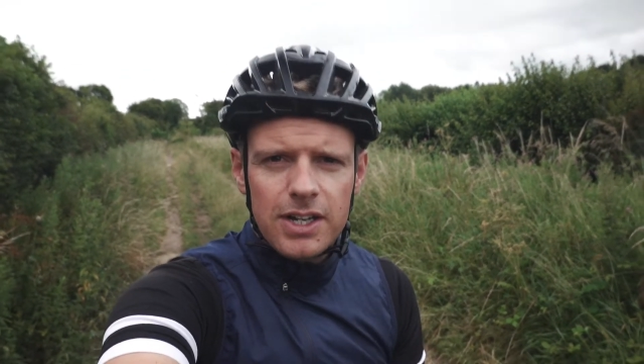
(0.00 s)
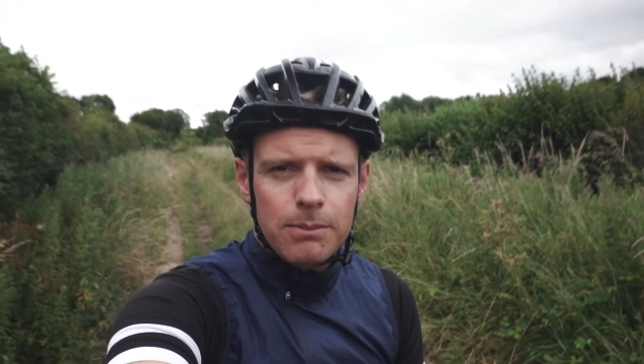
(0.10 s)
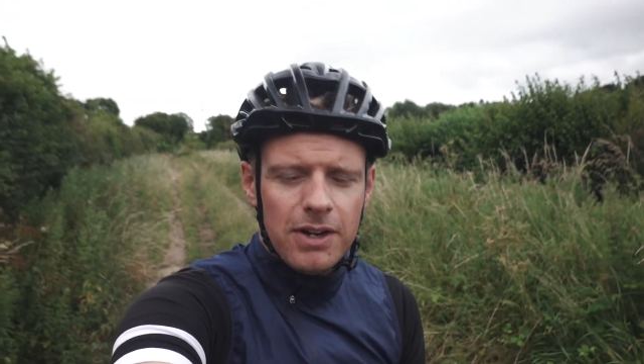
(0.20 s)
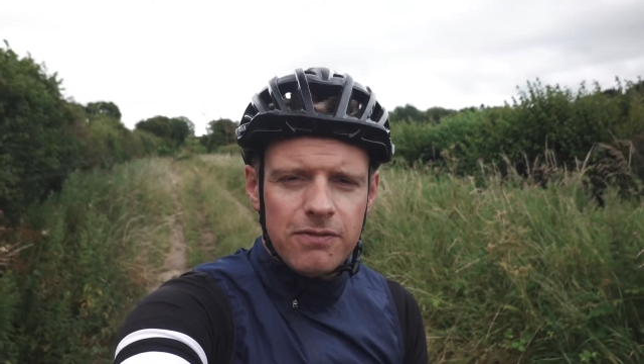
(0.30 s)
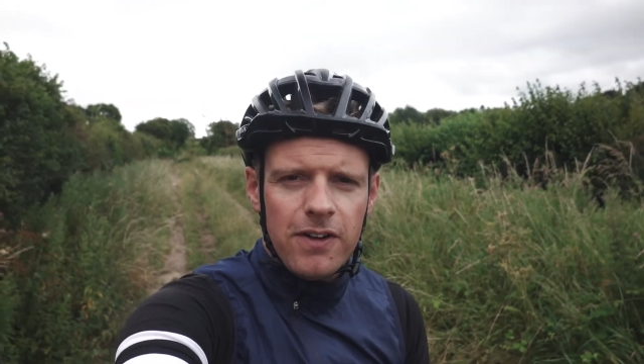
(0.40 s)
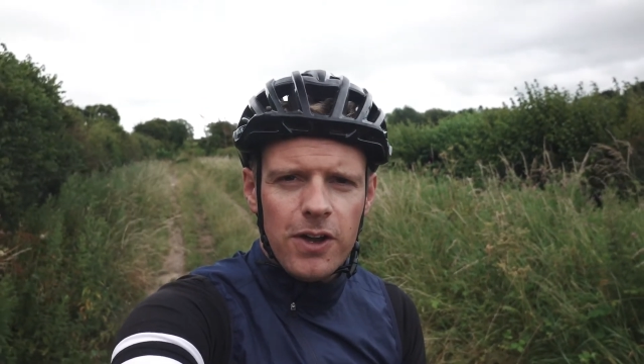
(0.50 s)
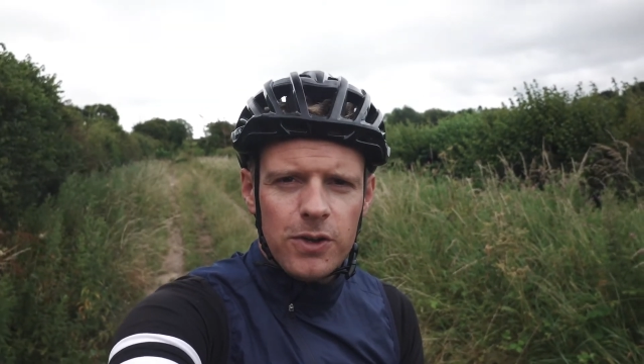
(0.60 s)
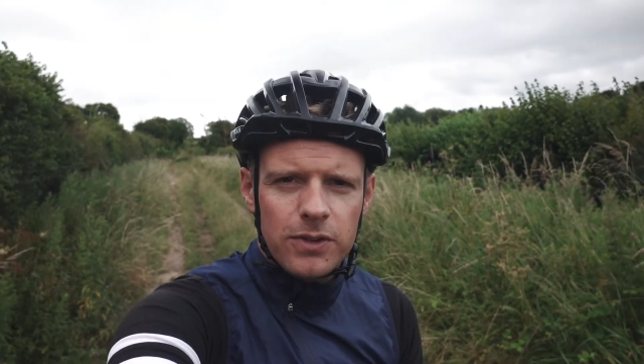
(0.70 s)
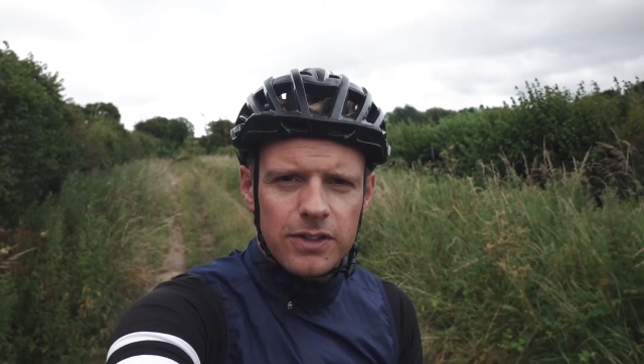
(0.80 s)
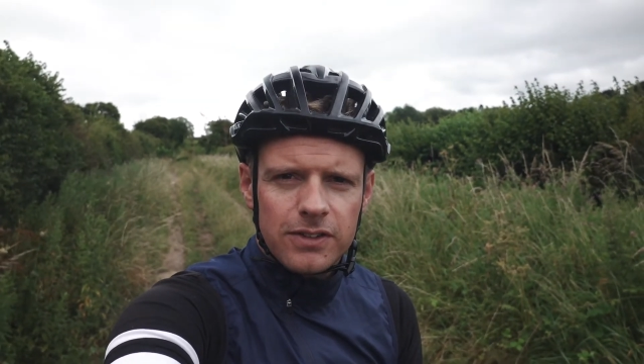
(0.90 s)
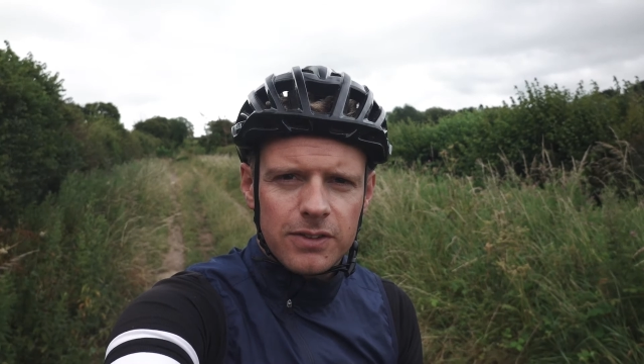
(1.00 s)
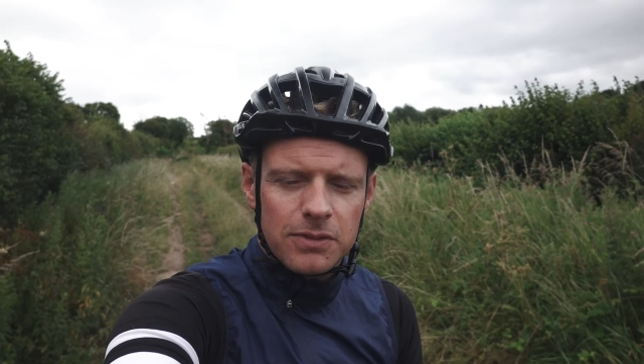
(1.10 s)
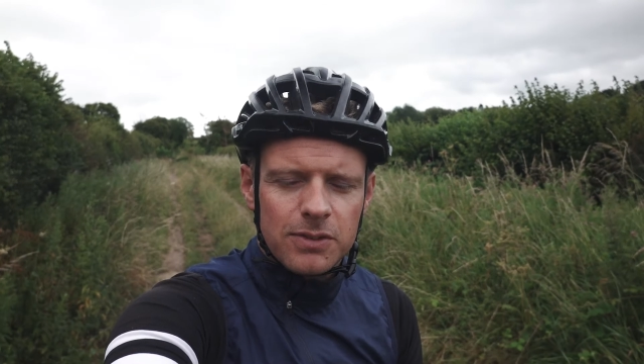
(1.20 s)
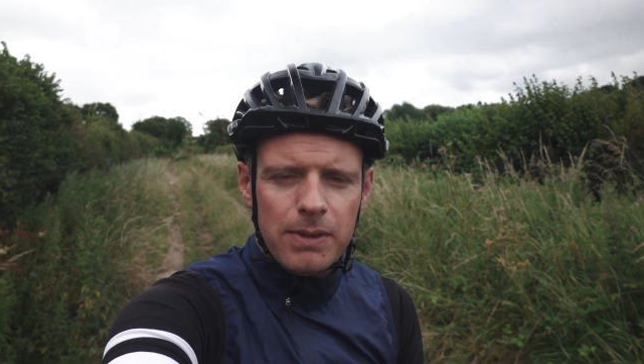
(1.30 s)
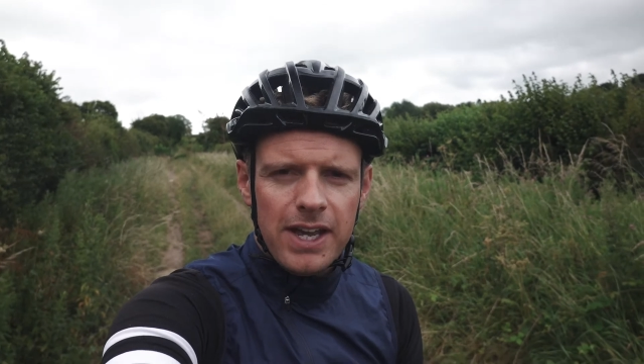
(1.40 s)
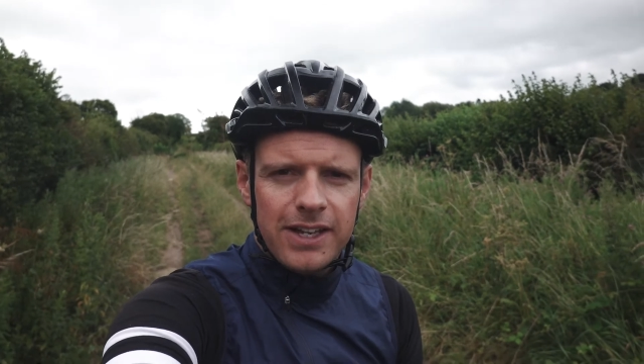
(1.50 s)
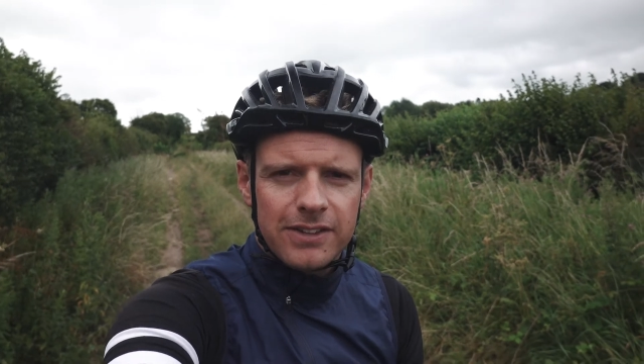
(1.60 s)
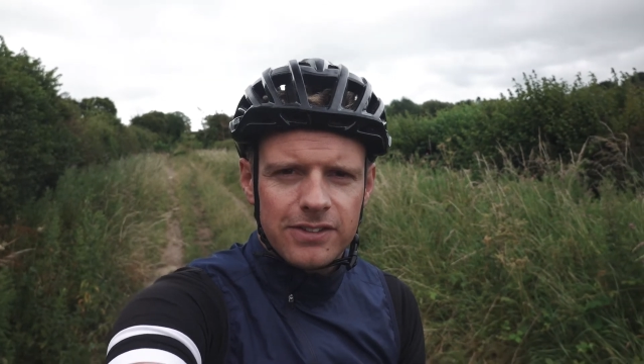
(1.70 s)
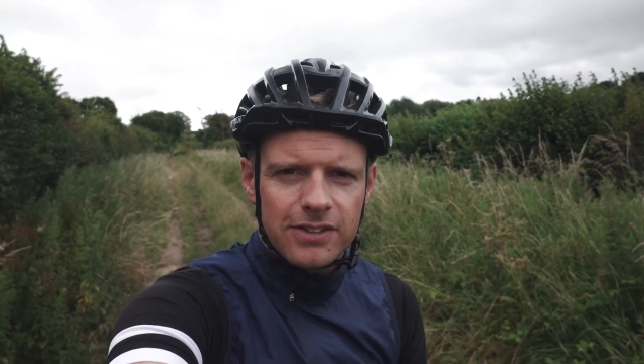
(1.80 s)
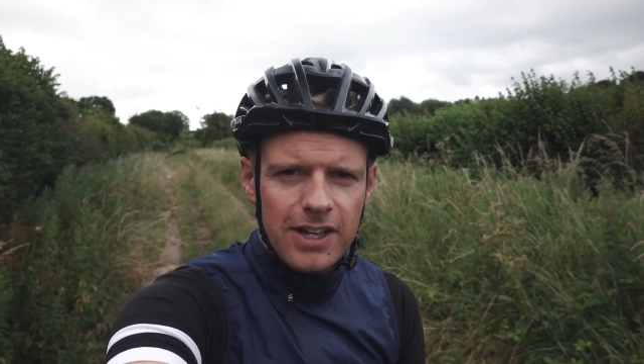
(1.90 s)
my phone, some
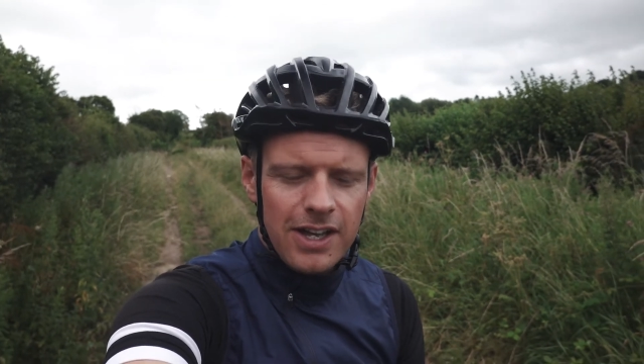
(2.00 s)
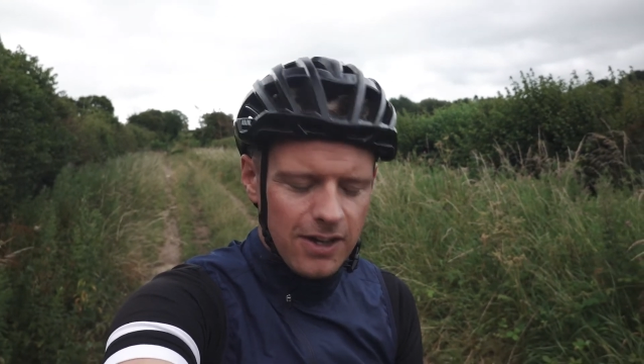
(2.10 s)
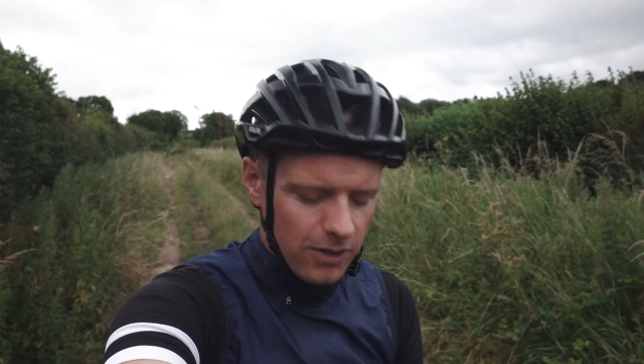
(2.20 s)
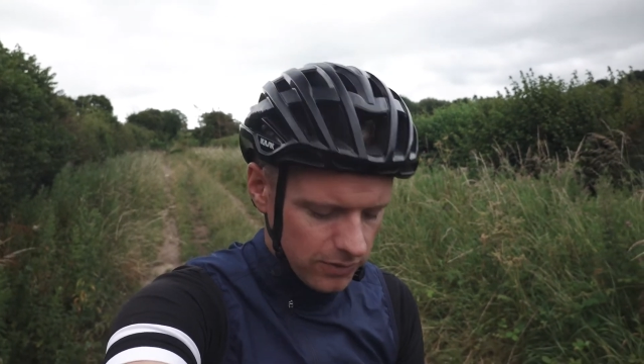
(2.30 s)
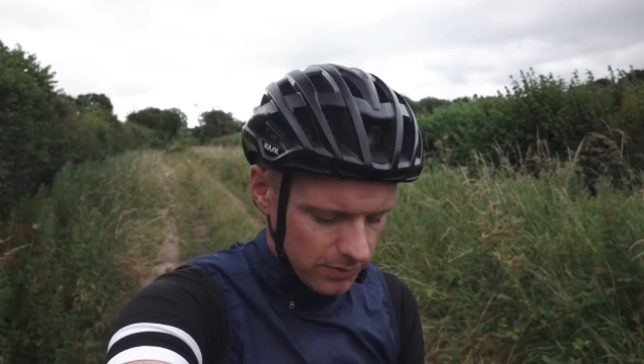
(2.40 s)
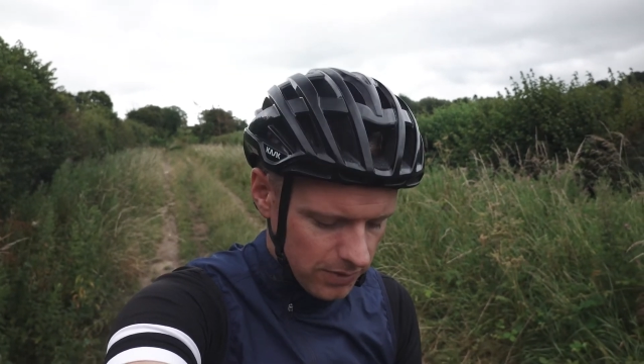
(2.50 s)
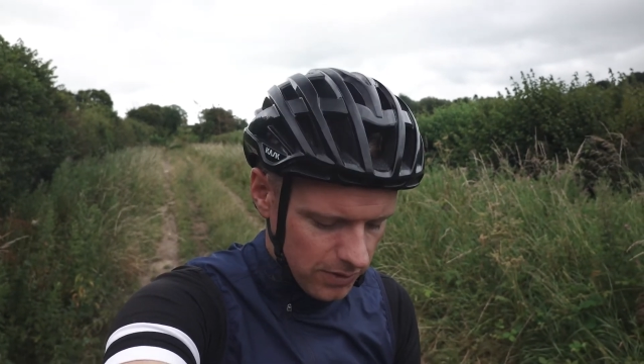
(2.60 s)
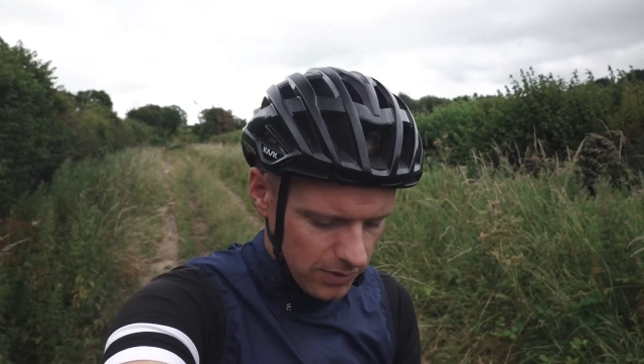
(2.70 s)
spares on